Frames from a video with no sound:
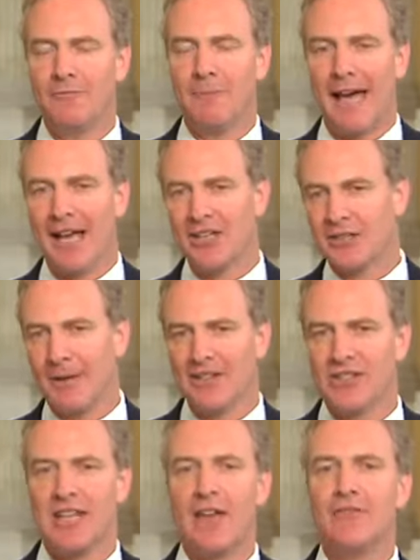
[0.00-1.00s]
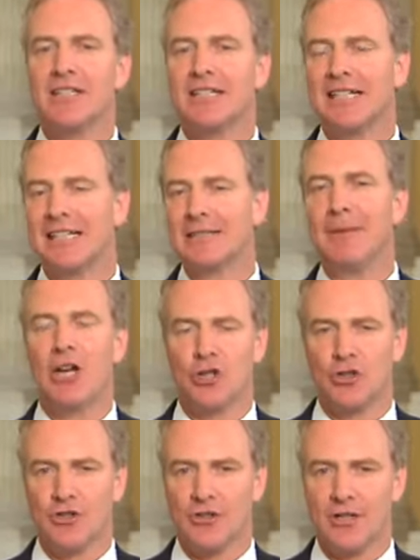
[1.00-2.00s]
passed about 17
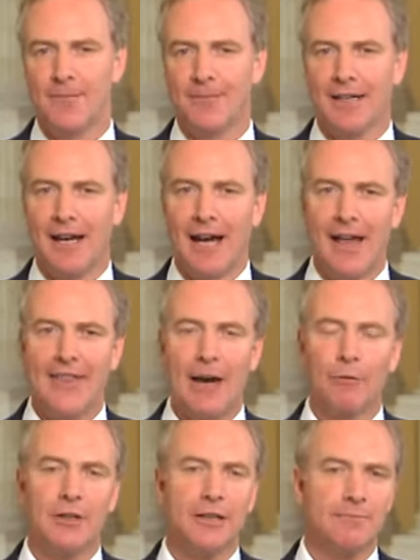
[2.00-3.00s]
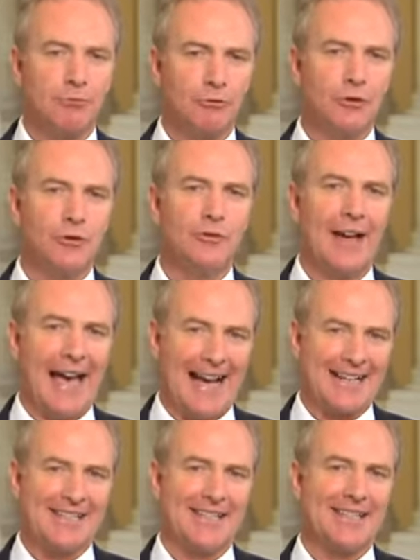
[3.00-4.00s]
measures that would improve
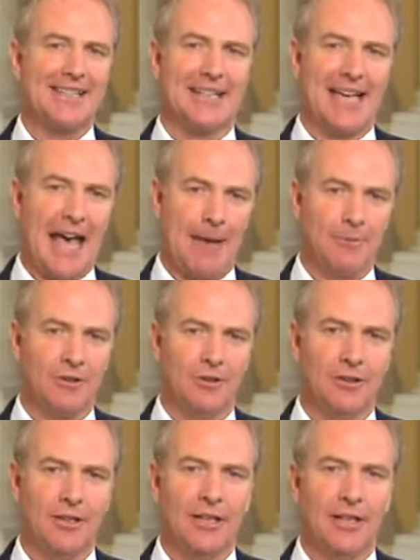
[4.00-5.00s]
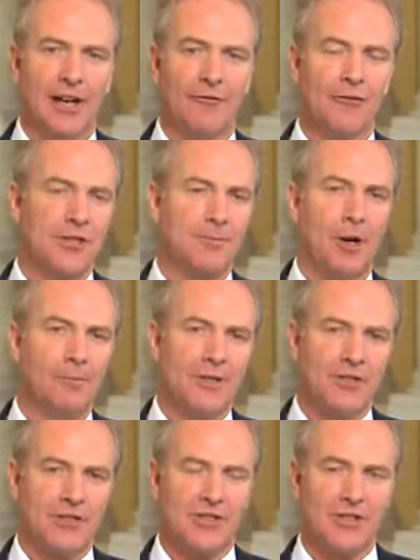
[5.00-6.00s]
access to capital for small
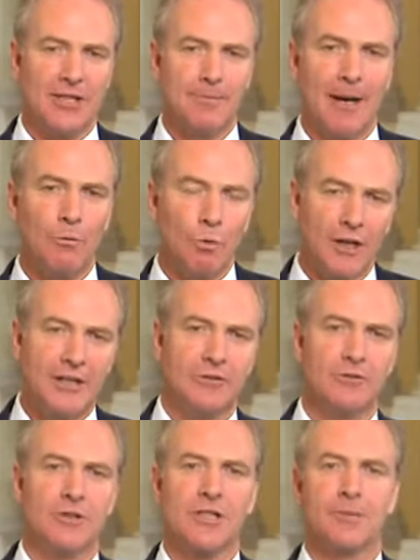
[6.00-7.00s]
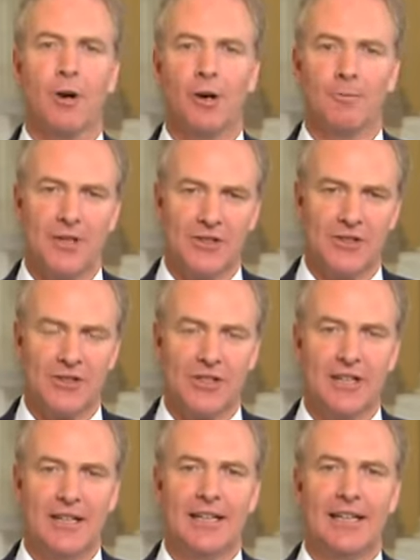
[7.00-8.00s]
businesses by working through the Small Business
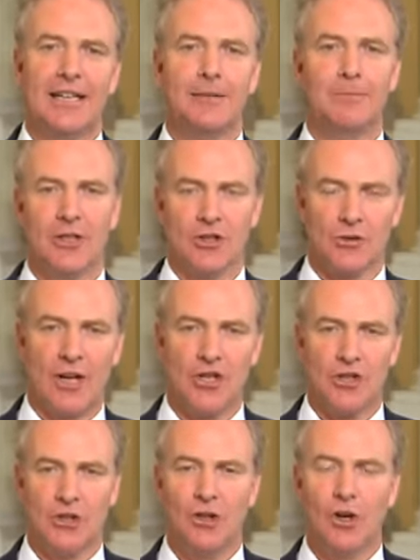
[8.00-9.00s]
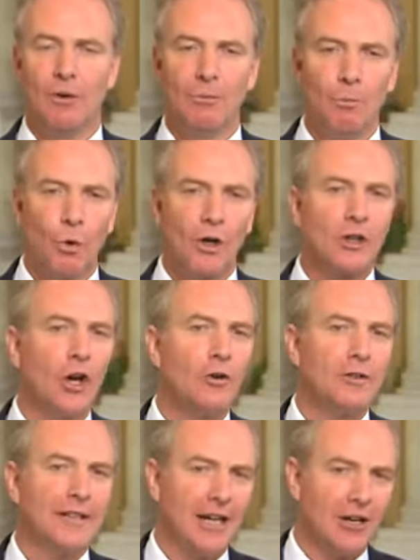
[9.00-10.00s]
Administration. More
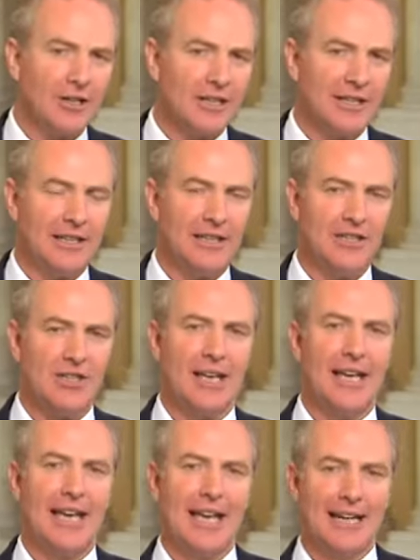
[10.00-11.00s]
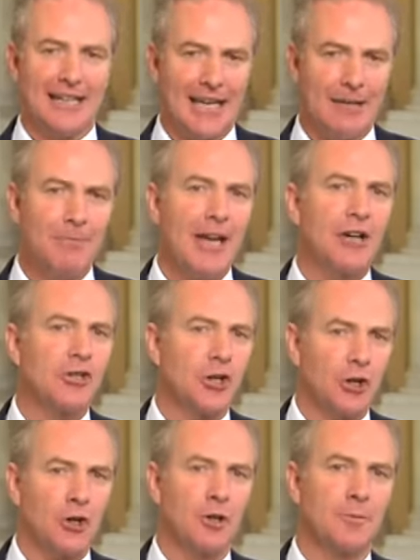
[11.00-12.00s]
loan guarantees and, again, better
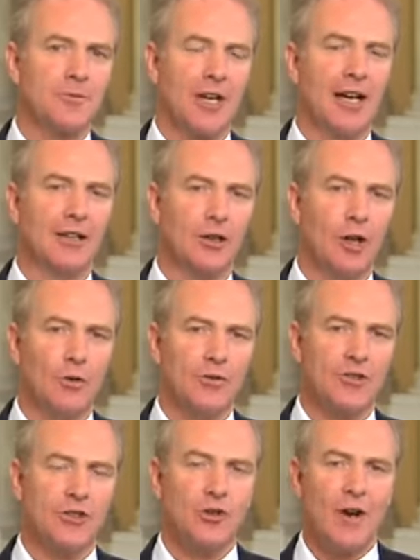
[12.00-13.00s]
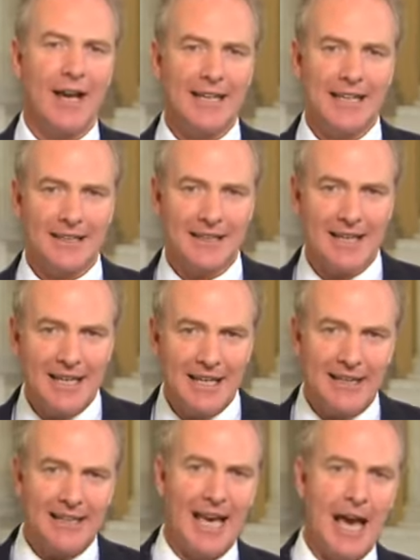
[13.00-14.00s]
terms on loans to try and get
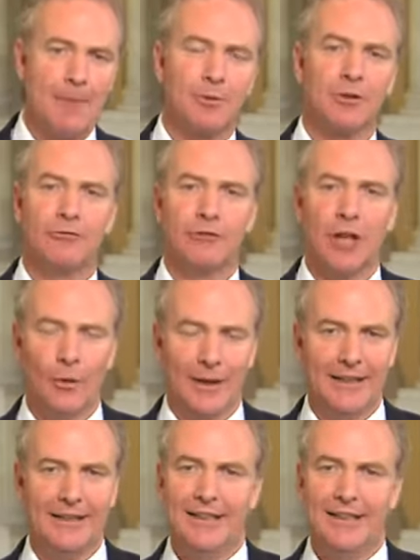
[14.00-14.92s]
the capital flowing.